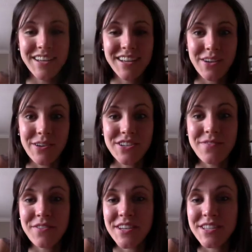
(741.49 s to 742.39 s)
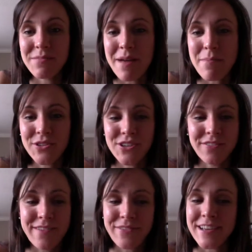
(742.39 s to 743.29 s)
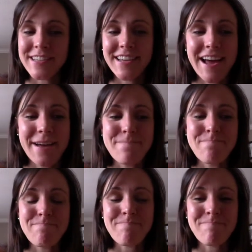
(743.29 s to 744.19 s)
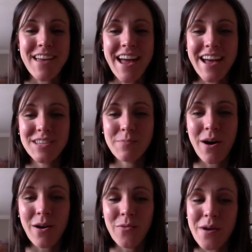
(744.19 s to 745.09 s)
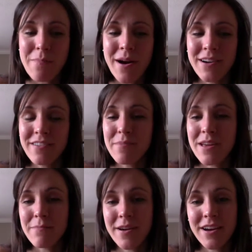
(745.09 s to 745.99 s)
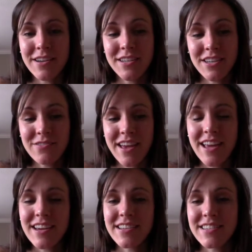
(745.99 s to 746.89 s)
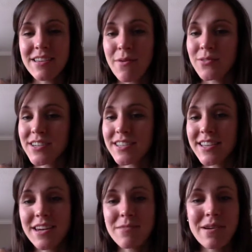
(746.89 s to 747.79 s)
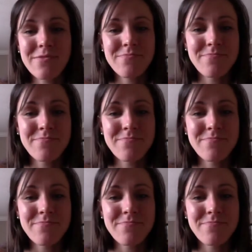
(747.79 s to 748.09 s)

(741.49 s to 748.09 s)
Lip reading: Question 15 is my personal favorite. I asked Paul what part of being married to you, Kate, is he most excited about?